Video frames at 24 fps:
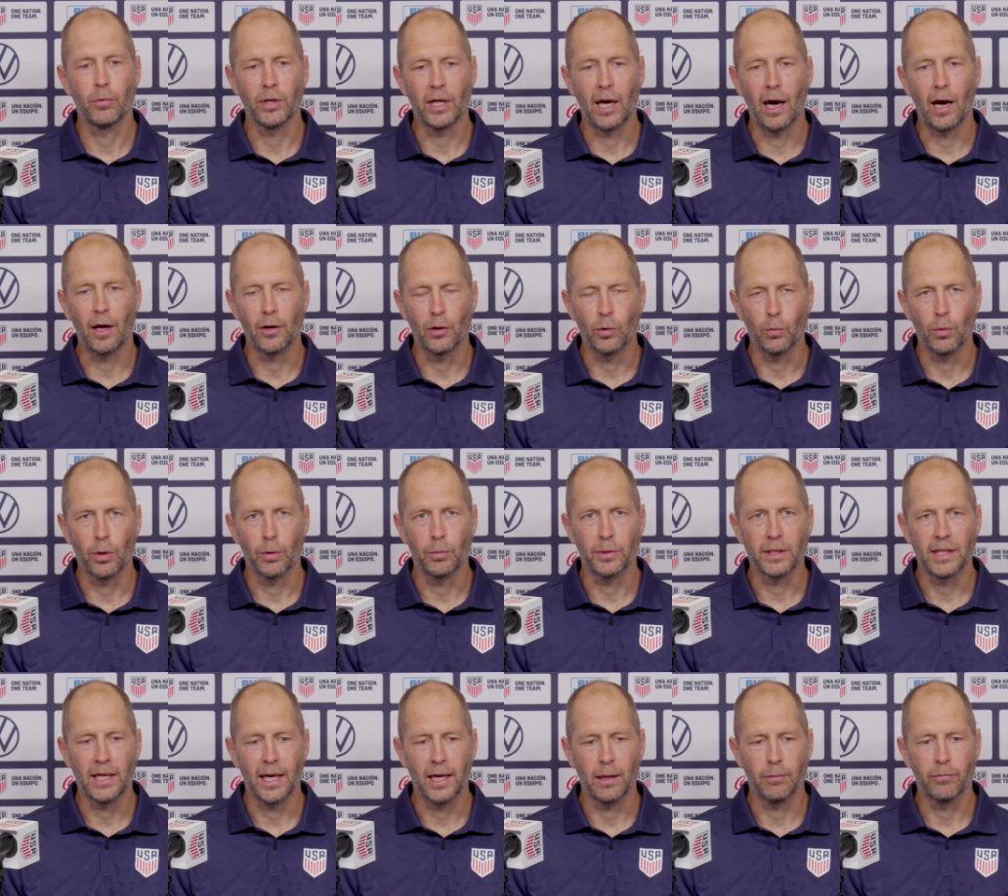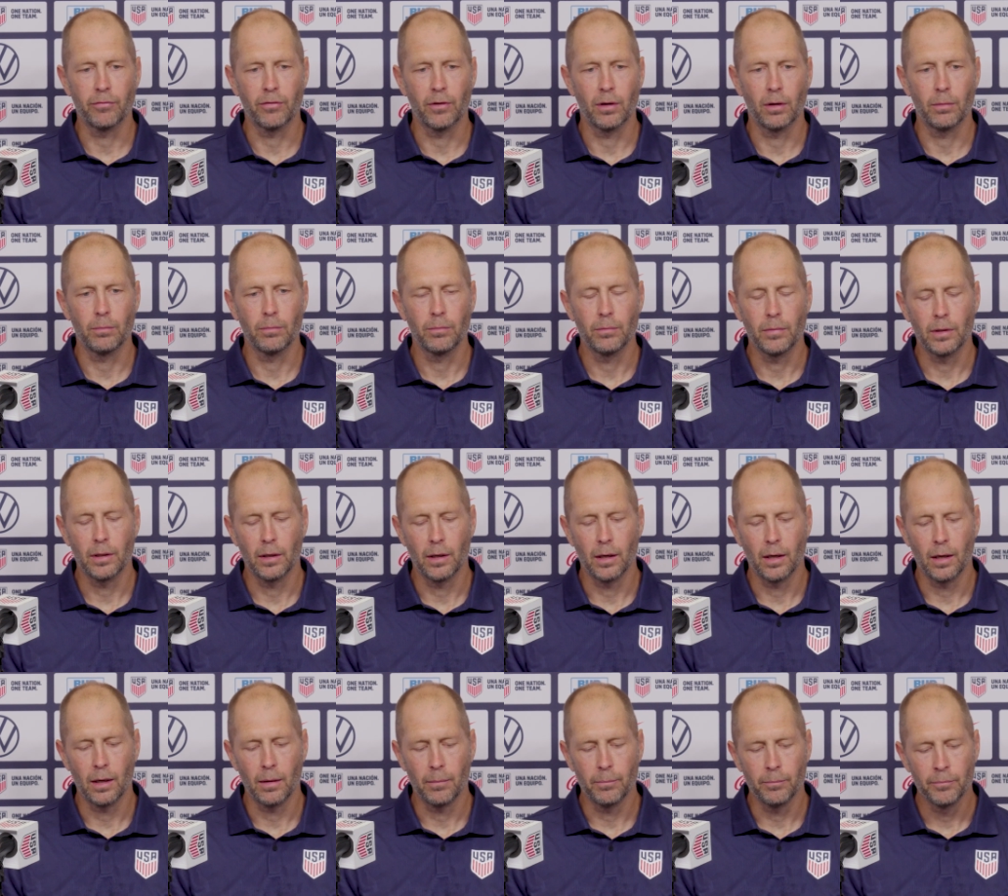We honor where we came from.
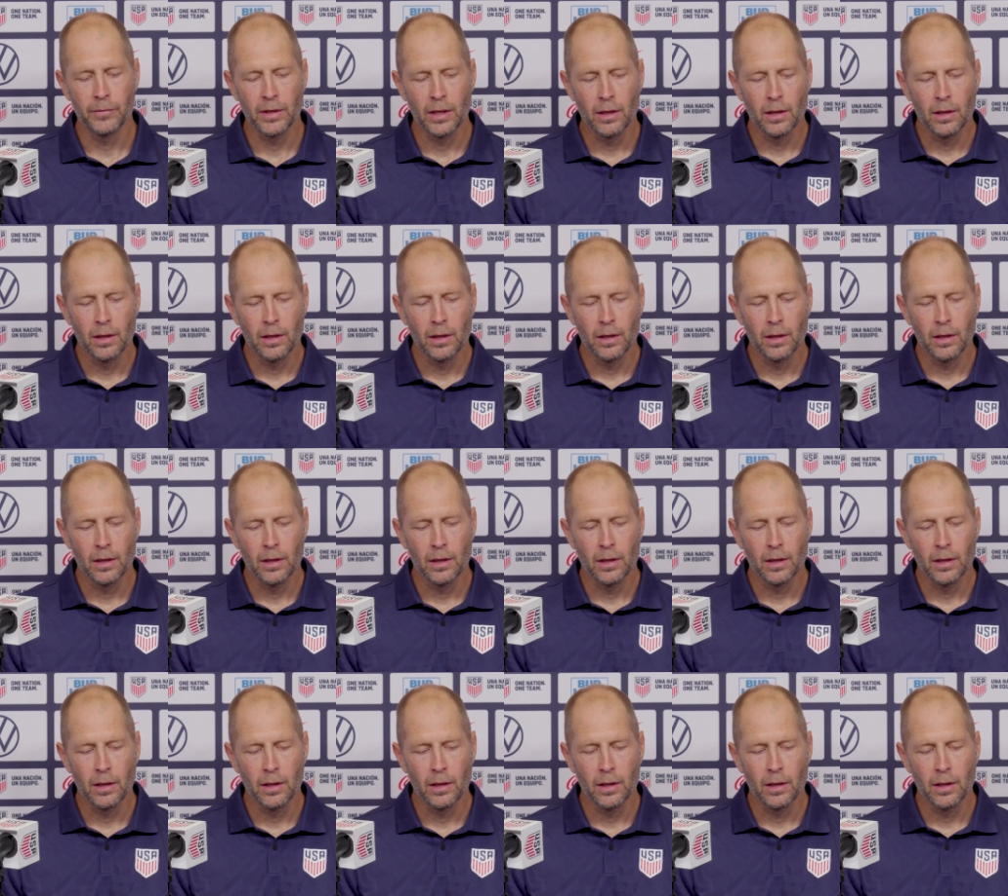Um,